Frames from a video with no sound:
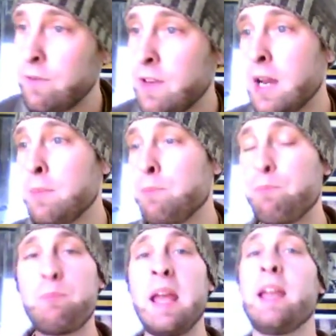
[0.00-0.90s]
You've got to
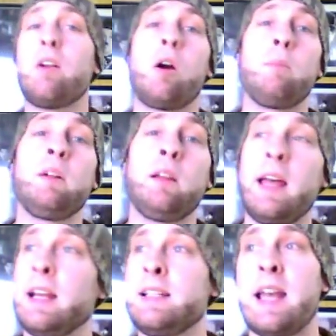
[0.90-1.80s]
pay an arm and a
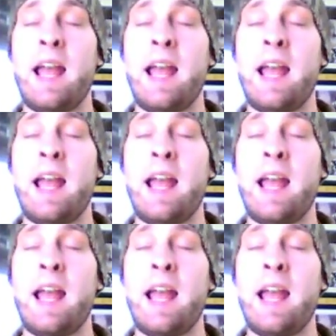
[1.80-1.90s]
leg to